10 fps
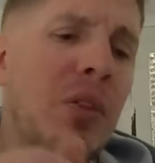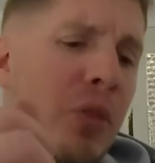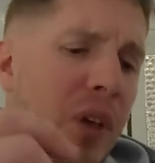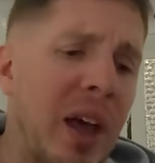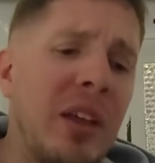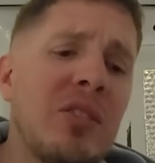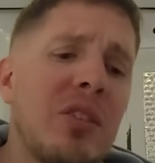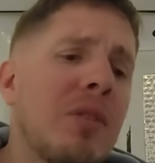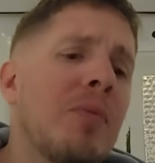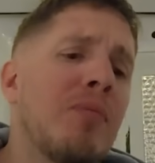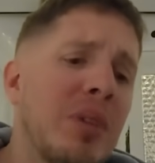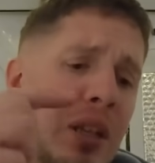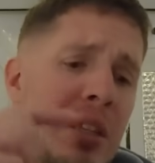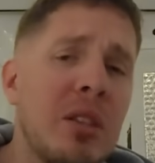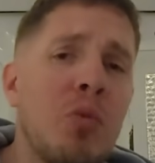that
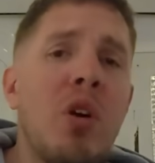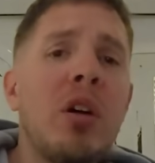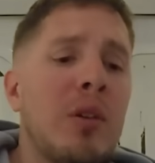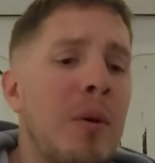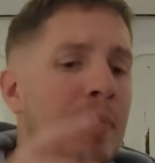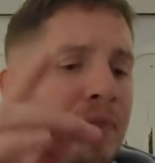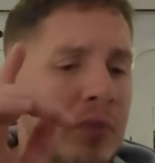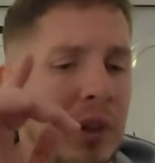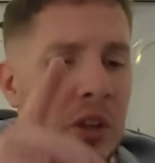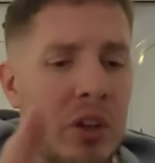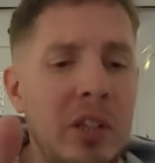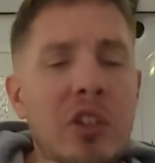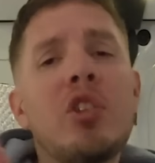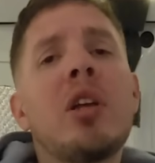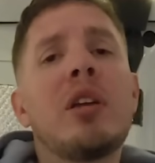is the one. You need
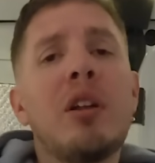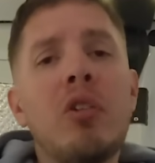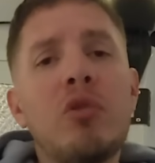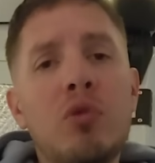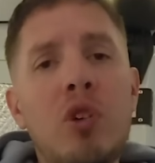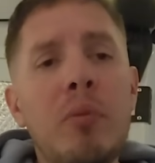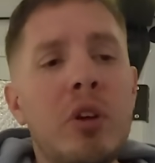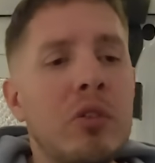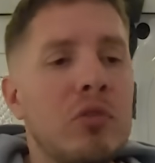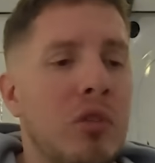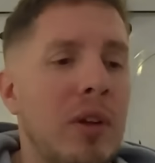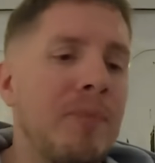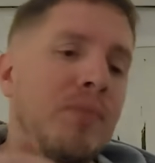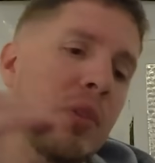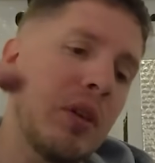to check your local Domino's, right?
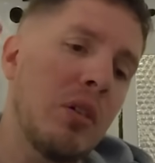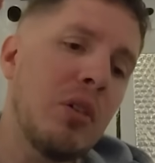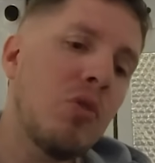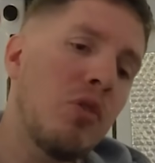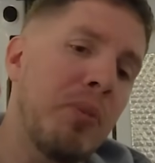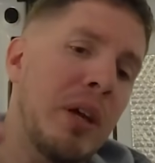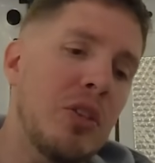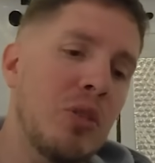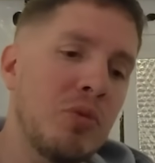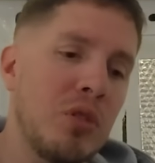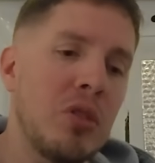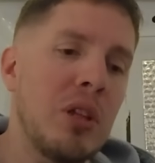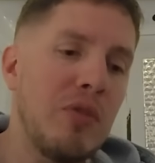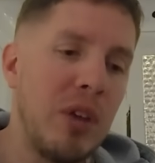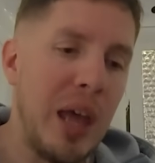Look at all the base options.
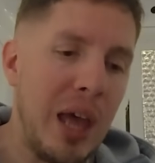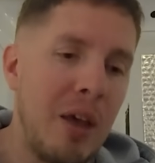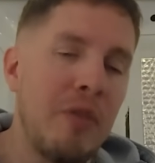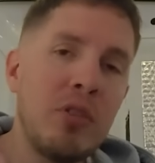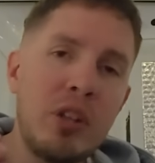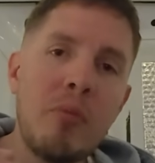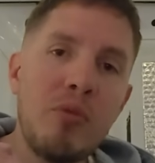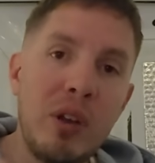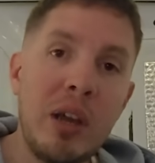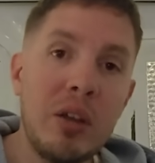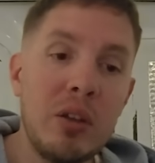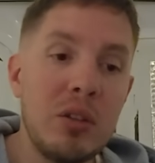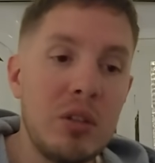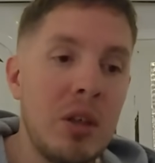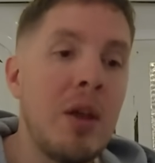If they have double
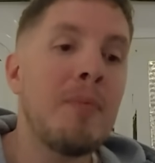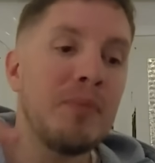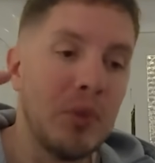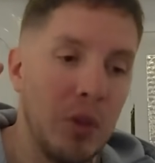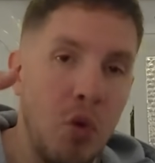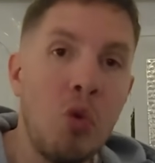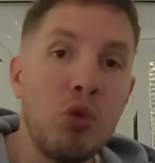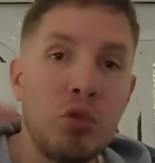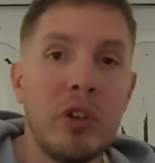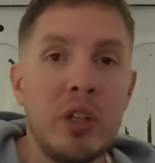decadence, order